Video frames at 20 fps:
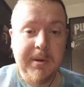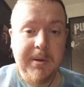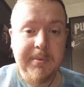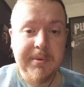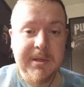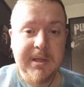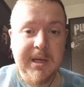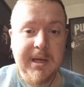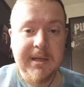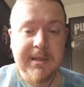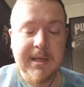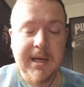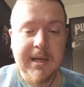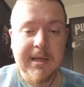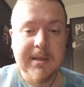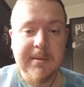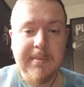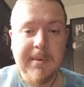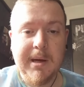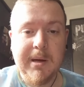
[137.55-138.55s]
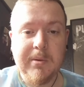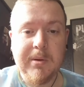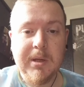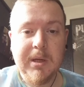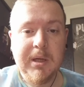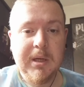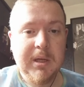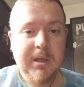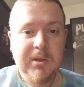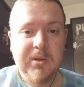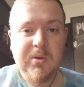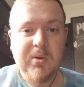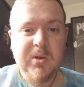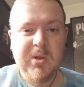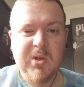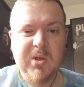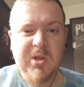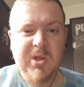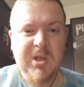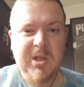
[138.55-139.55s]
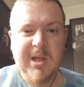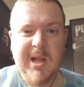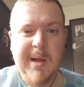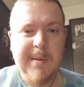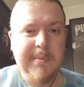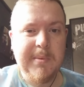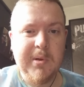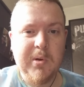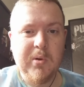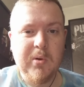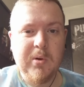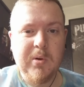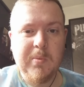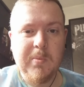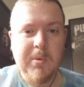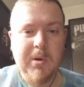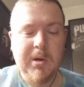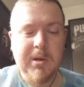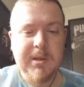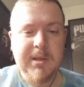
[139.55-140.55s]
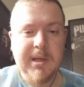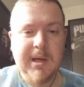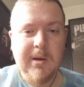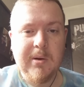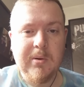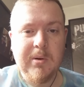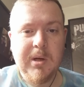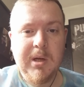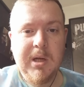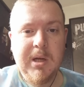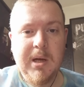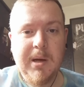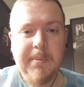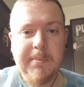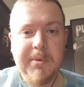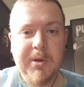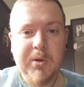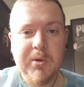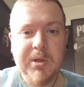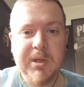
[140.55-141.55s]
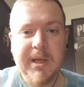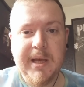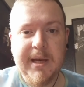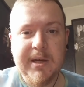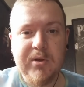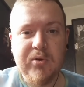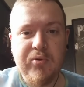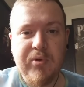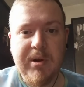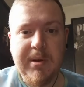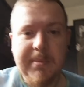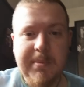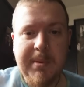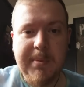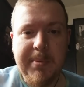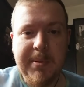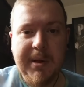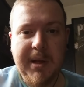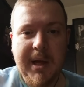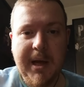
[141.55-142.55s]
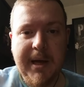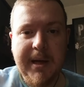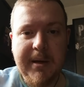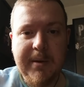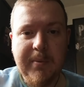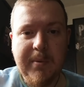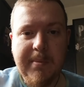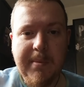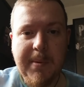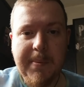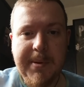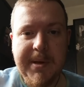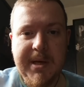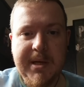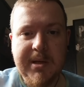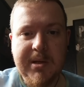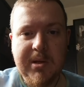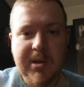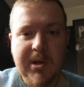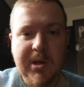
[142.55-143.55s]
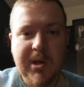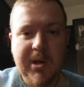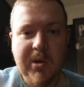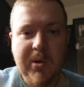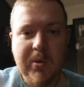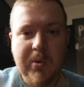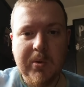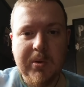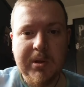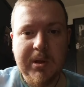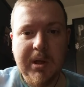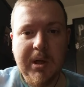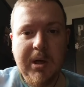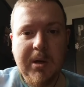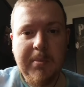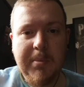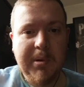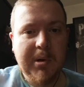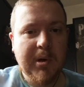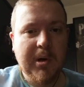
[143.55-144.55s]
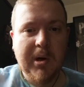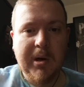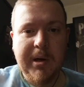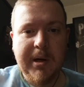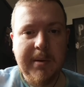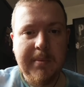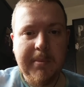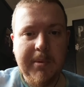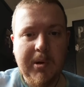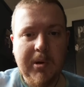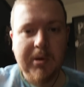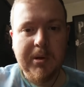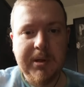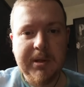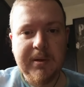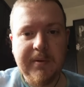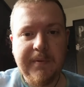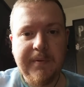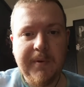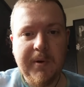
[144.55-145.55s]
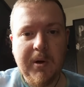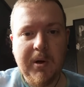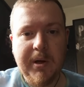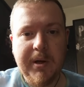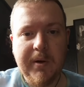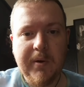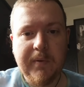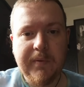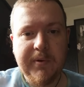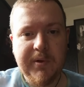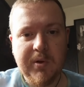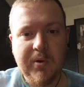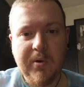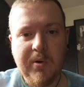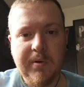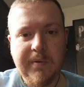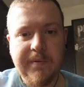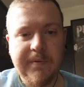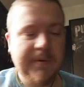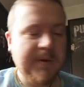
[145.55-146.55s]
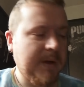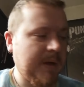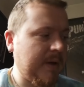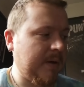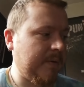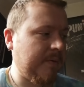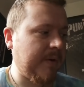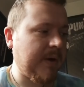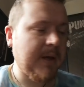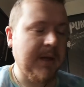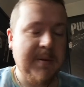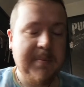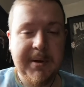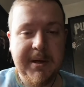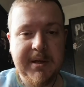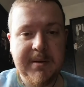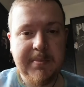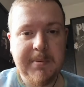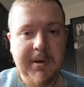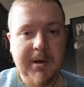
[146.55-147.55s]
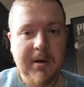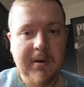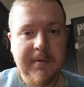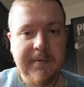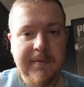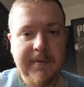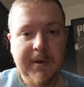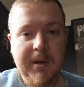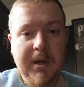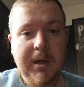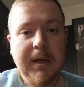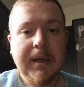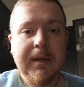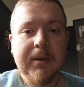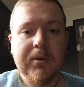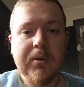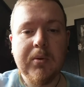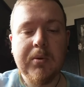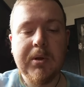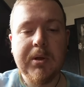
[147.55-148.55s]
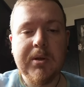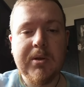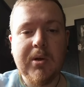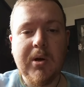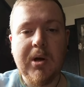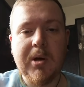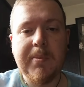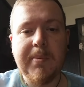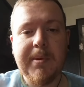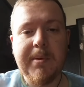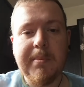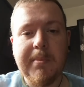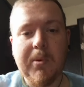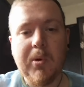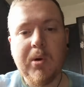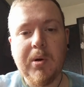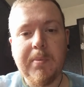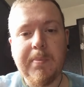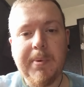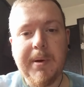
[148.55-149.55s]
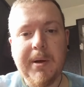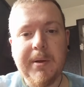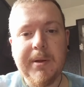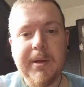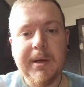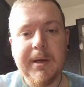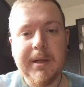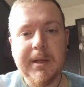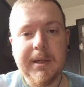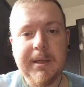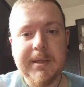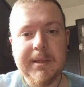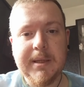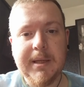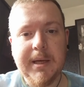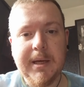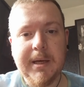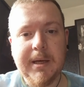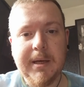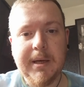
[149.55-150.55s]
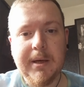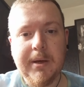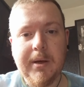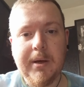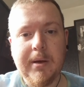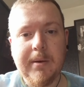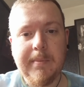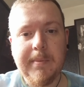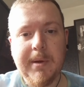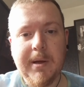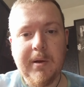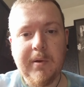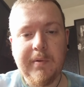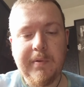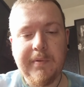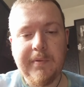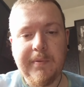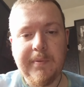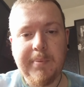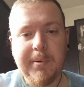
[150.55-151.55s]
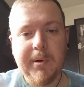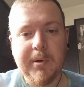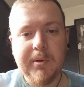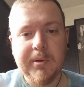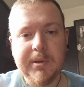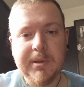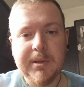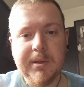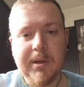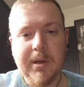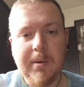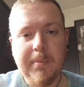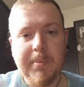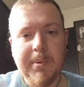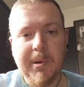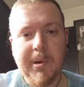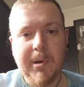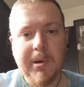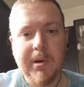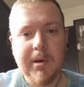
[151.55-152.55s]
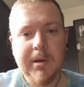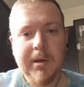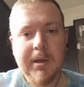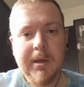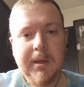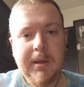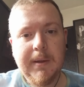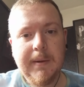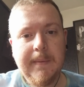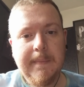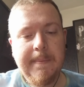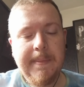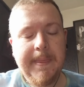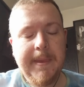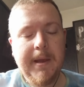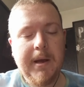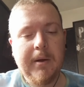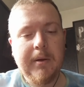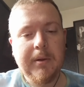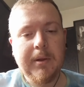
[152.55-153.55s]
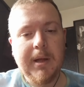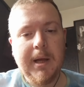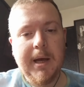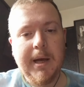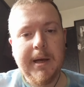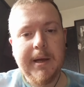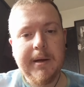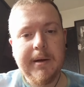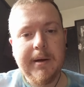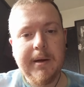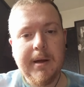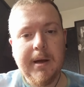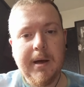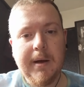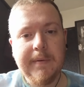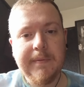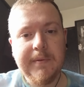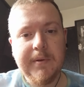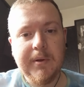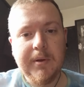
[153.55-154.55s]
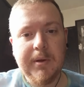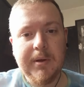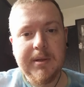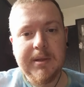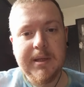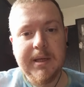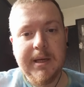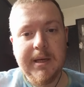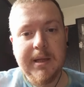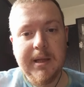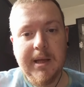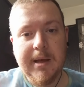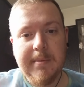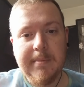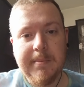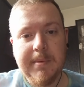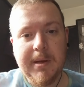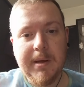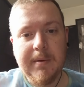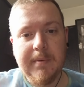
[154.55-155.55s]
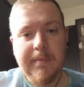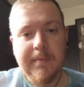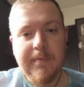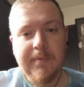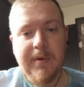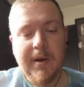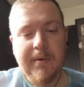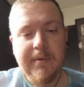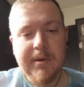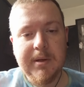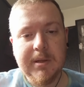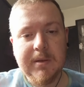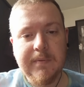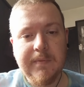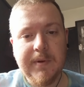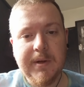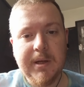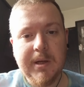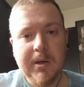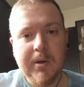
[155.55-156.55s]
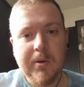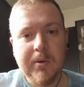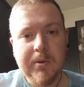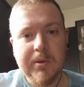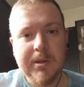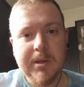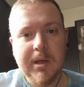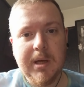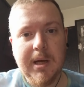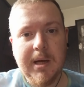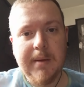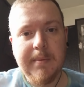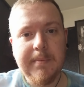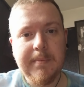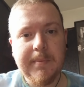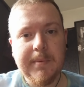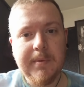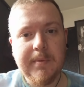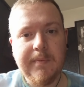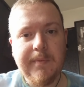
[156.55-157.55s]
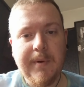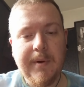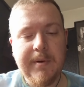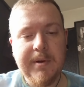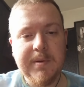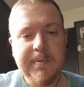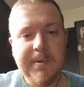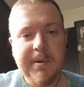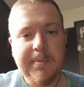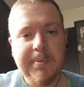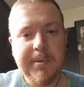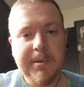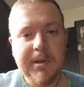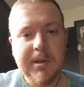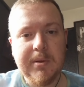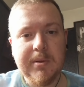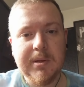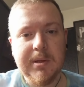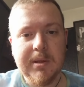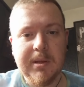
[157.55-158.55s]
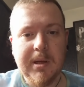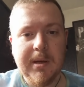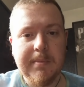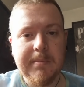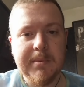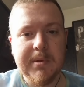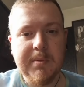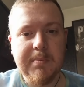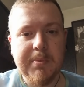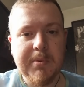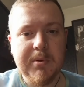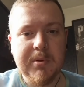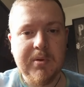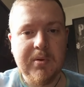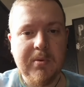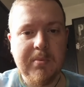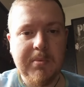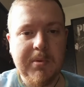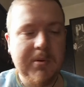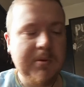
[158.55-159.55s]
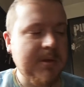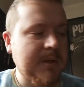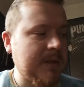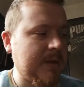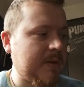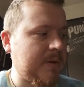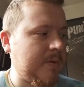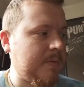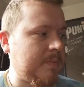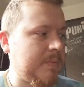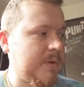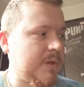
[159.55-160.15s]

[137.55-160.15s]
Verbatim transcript: It was the exact amount so I just slammed the door and walked out. I'm usually extremely polite with my P's and Q's, but not anymore because I thought enough's enough. It really pissed me off. So I'm going to talk a bit more about the holistic um, health products that I bought online after seeing them in various videos and various people using them to boost their immune system.